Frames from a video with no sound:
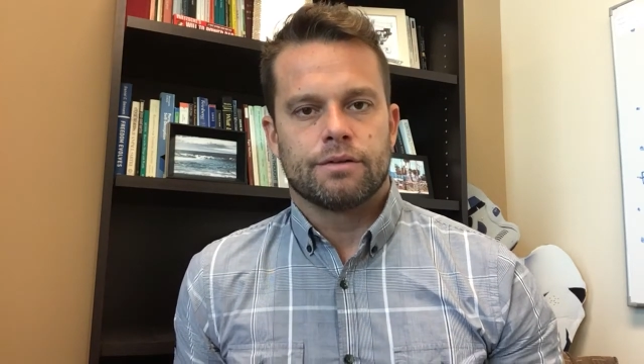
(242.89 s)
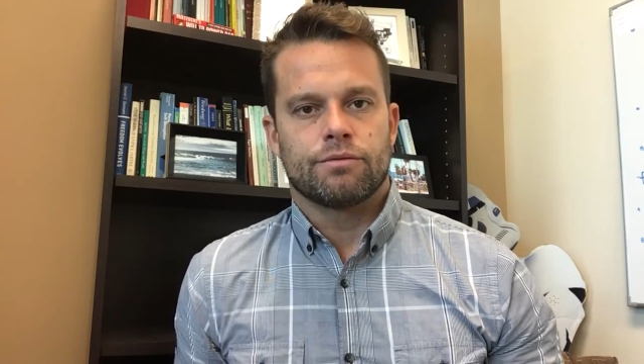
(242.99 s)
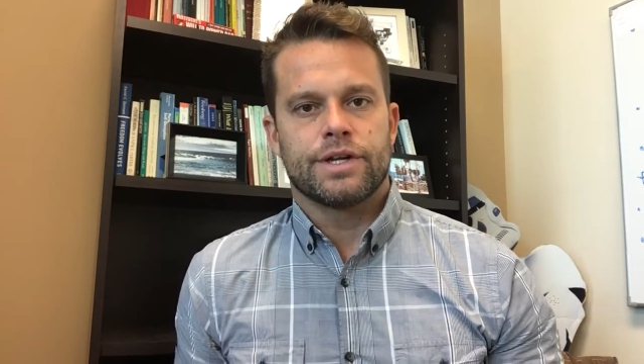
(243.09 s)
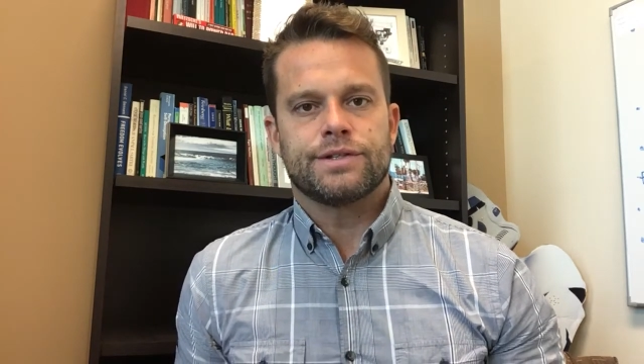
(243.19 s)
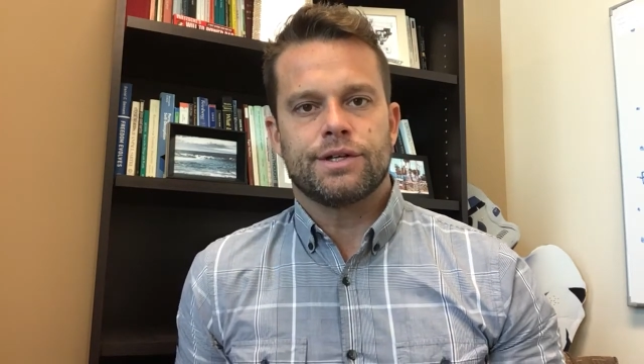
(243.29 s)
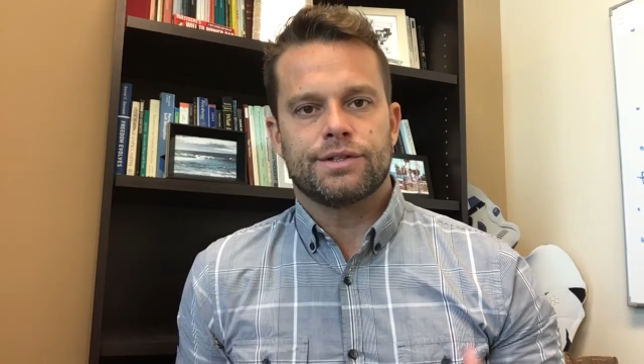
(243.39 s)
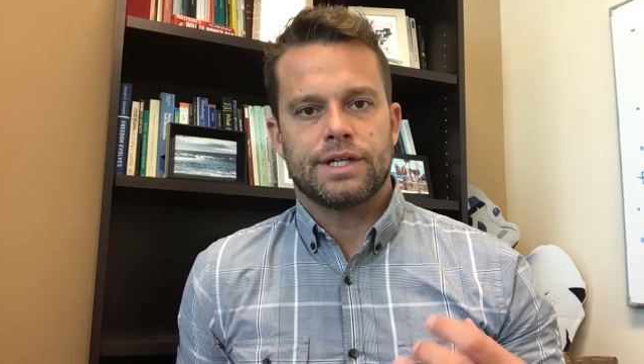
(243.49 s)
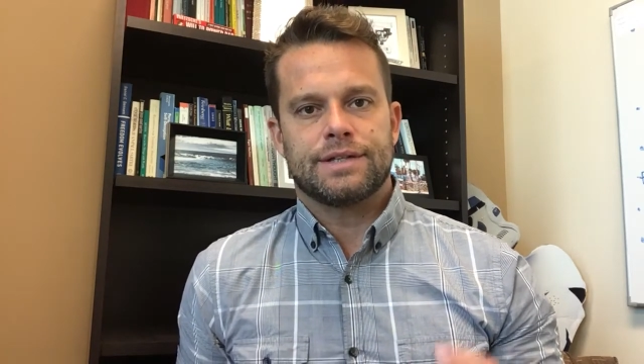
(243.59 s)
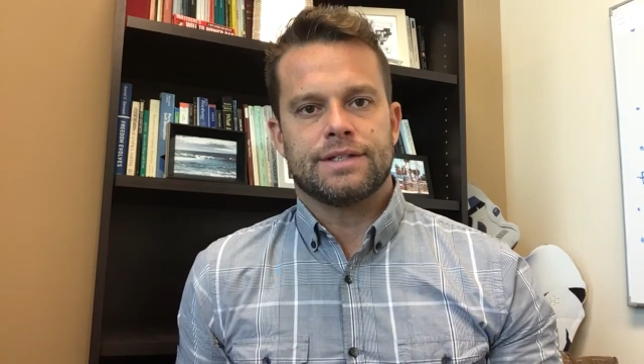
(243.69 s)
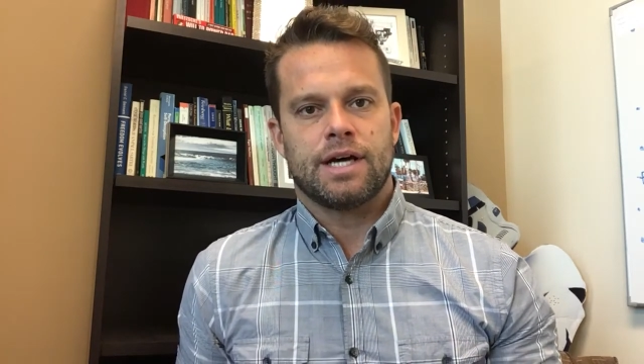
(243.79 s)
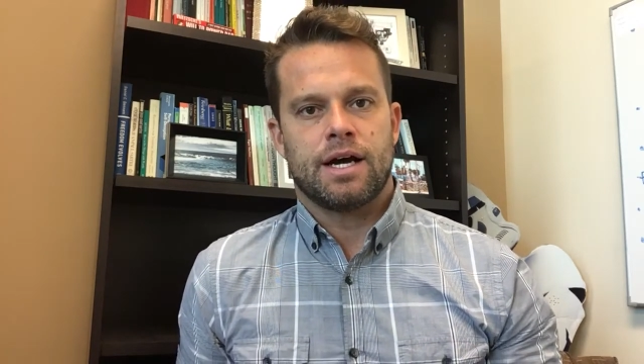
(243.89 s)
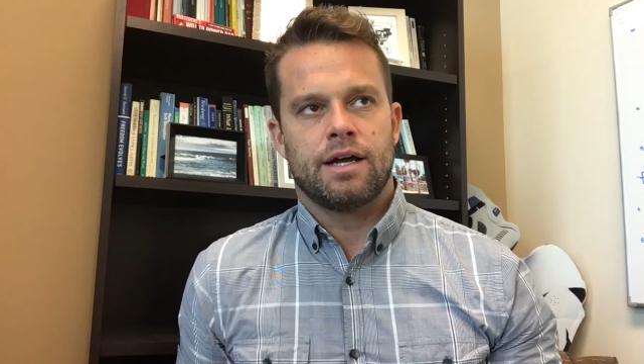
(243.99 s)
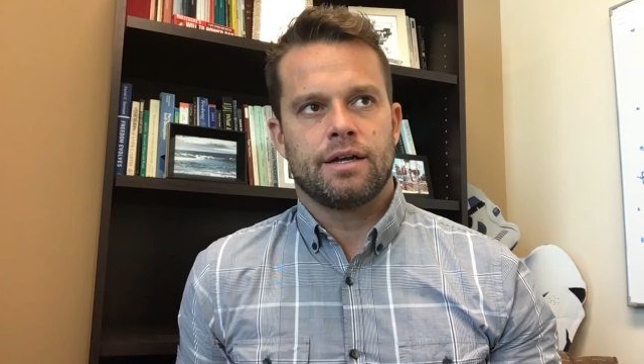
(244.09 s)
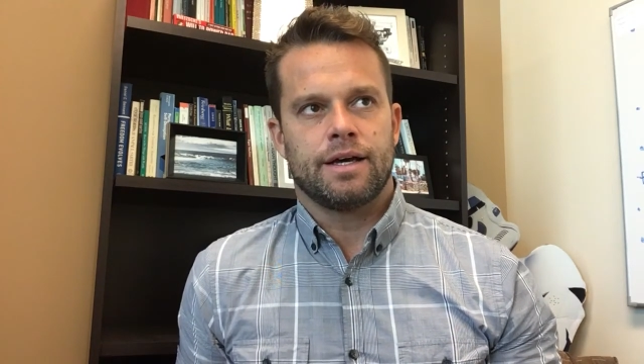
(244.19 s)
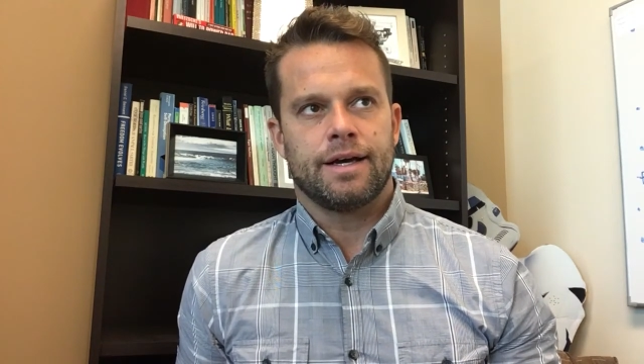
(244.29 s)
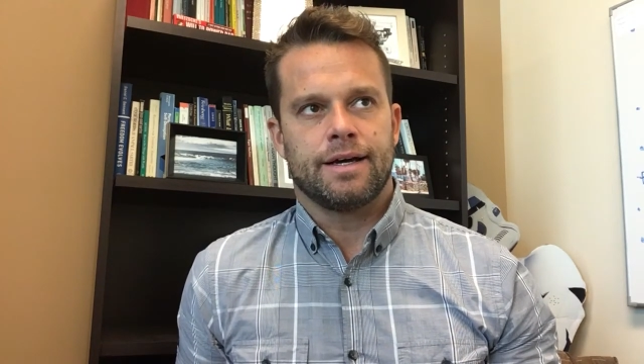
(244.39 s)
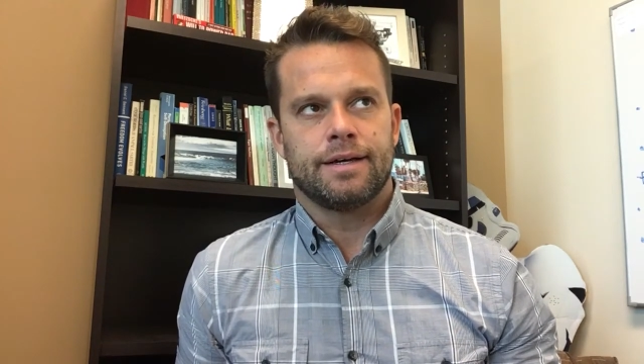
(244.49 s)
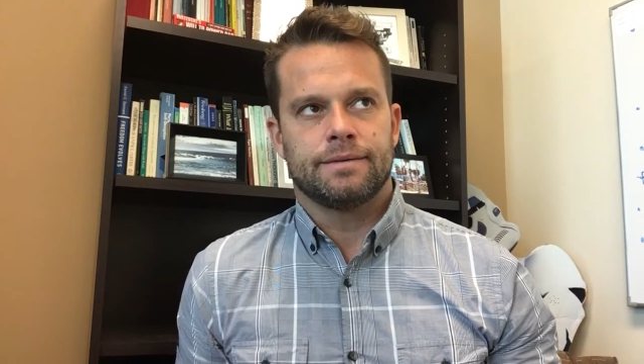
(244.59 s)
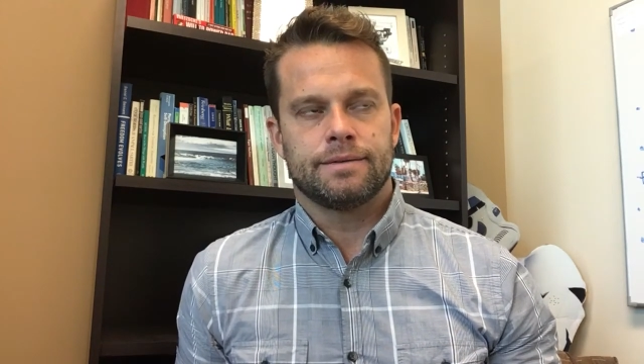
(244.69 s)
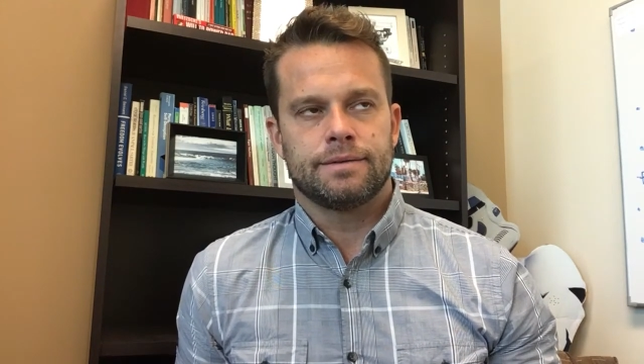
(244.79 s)
Research is not
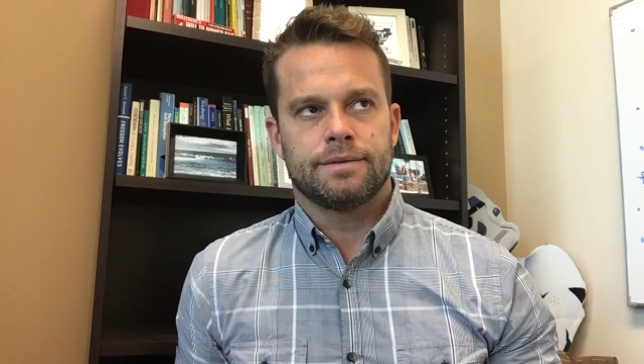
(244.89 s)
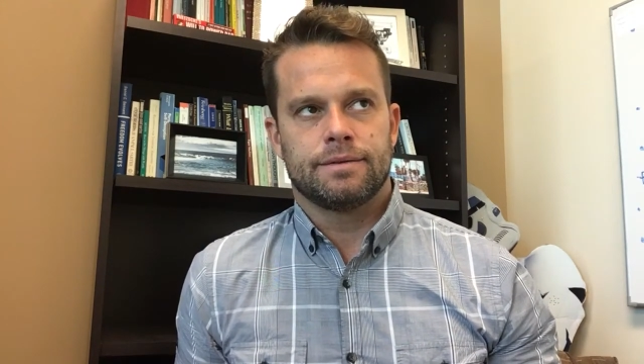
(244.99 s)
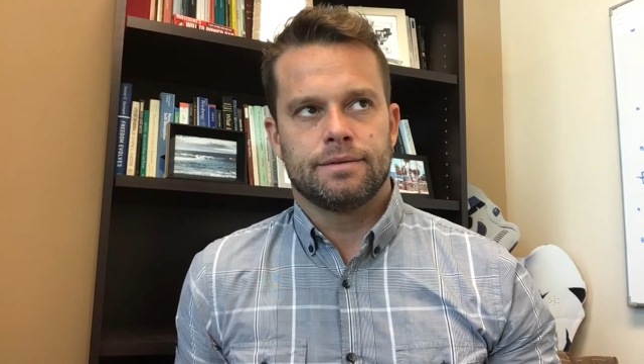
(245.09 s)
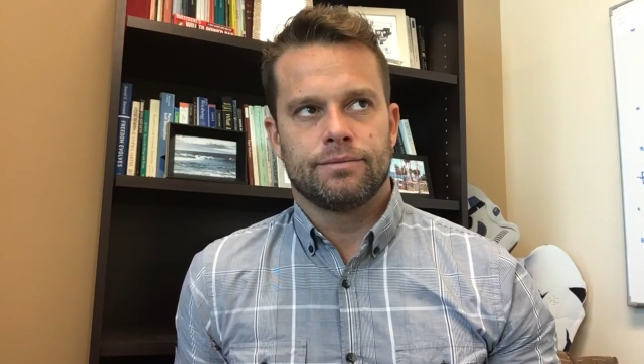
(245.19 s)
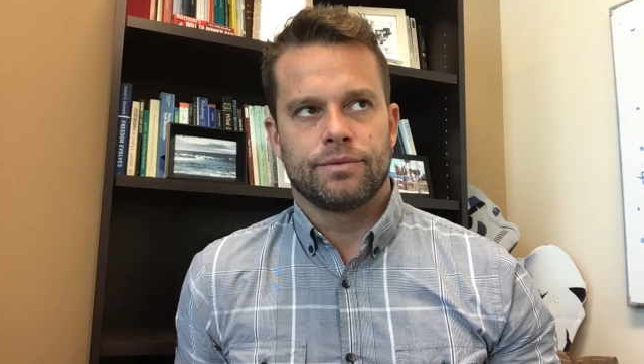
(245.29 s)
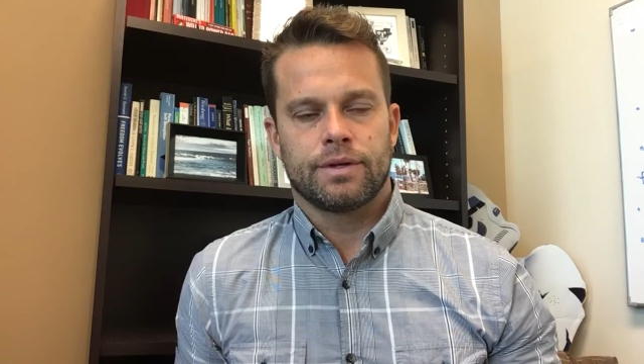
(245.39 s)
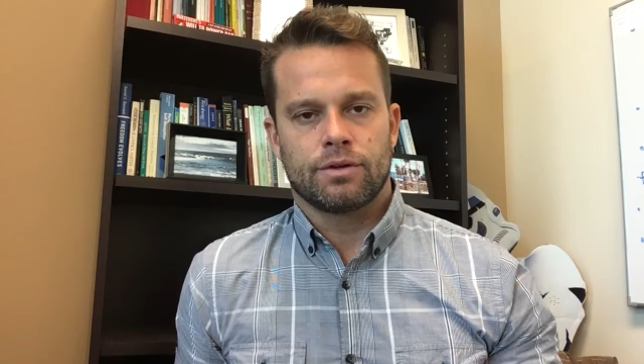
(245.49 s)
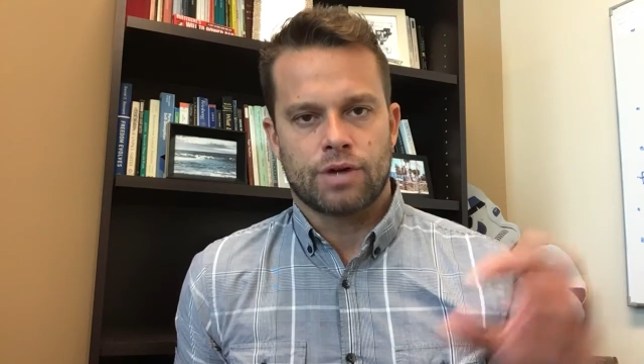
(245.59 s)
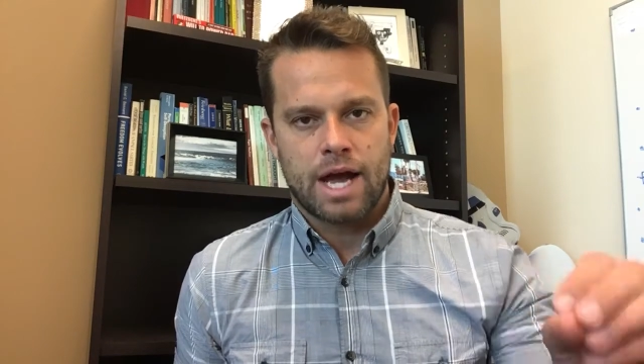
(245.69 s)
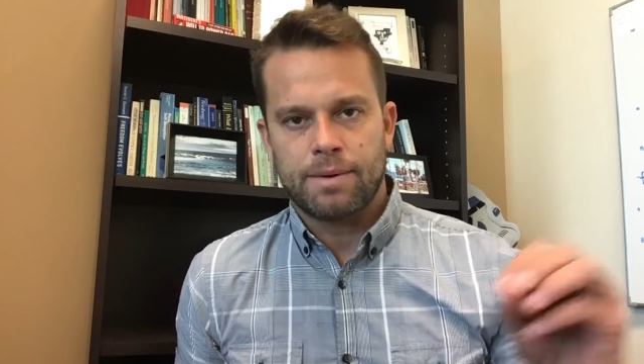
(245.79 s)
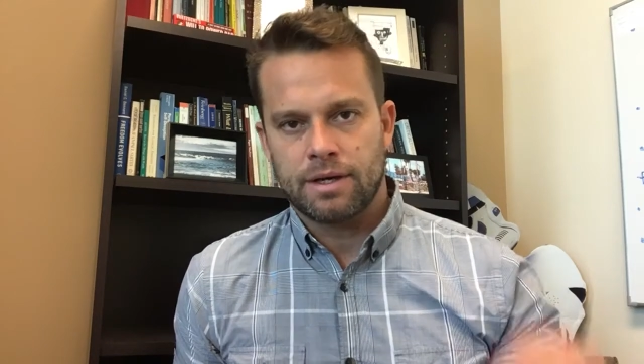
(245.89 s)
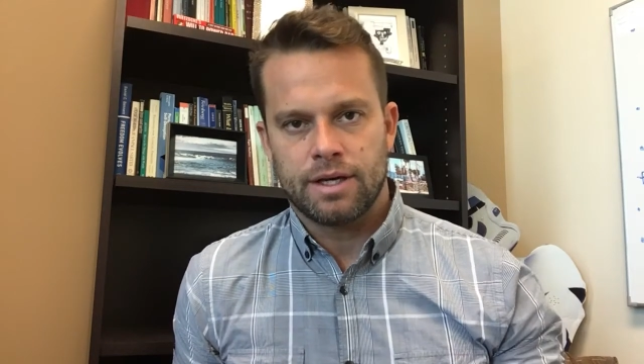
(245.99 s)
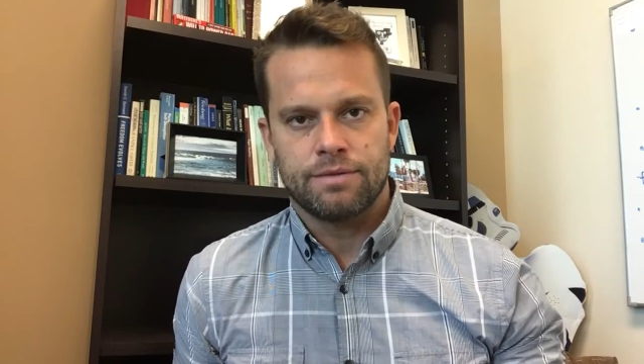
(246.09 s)
grabbing